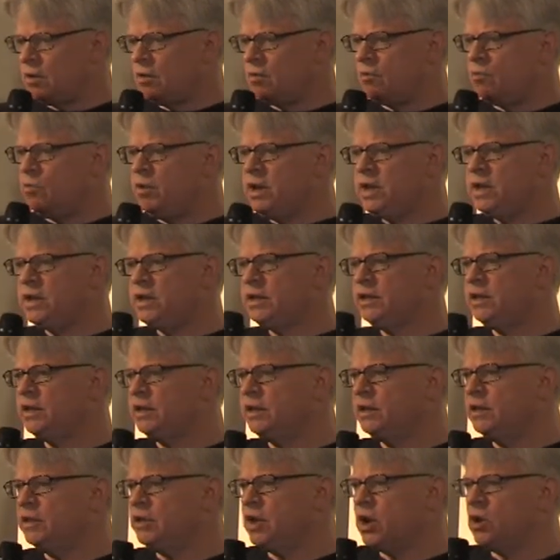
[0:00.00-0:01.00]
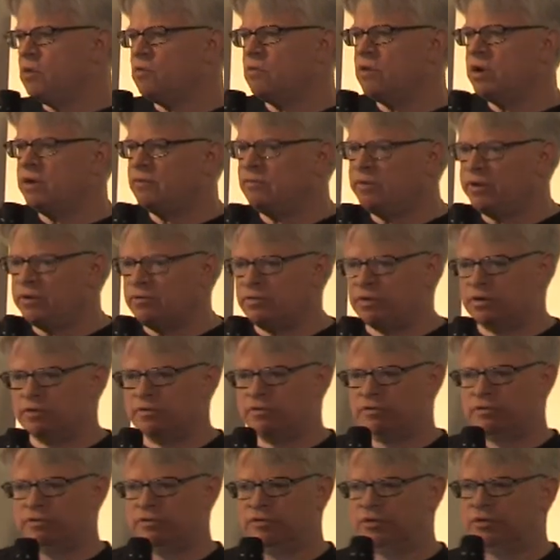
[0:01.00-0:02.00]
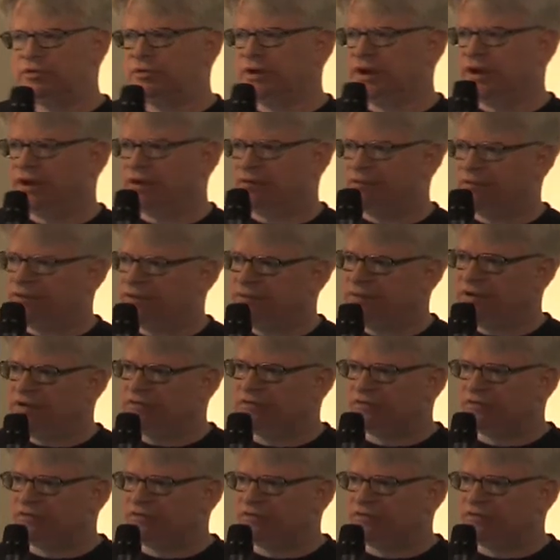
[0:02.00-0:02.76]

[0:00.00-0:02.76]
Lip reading: We didn't know what we were doing when we